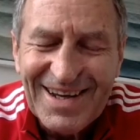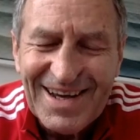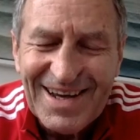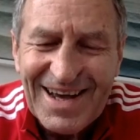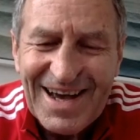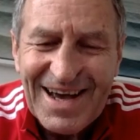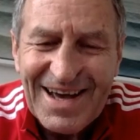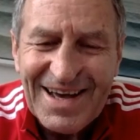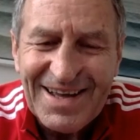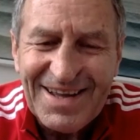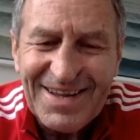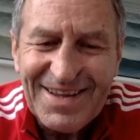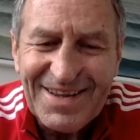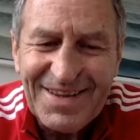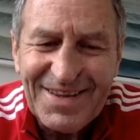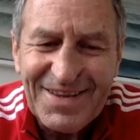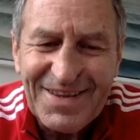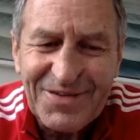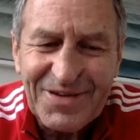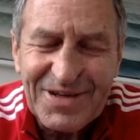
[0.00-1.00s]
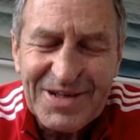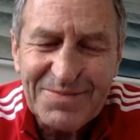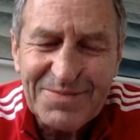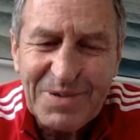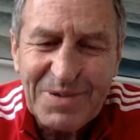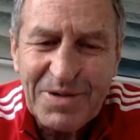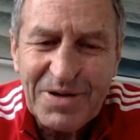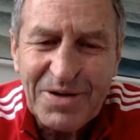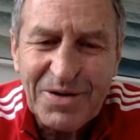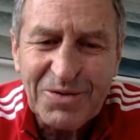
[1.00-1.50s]
3's
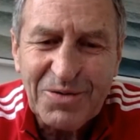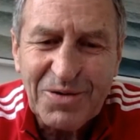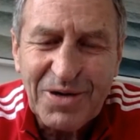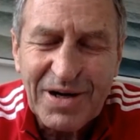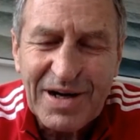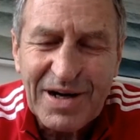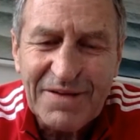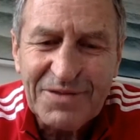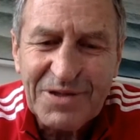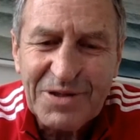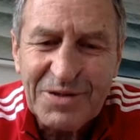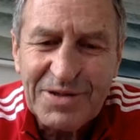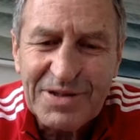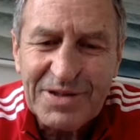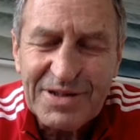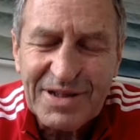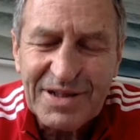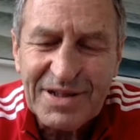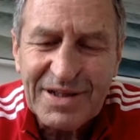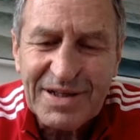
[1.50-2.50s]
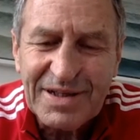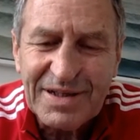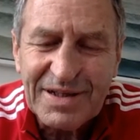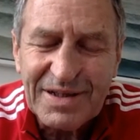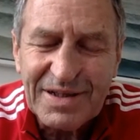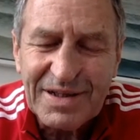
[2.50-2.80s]
probably not quite enough, too easy to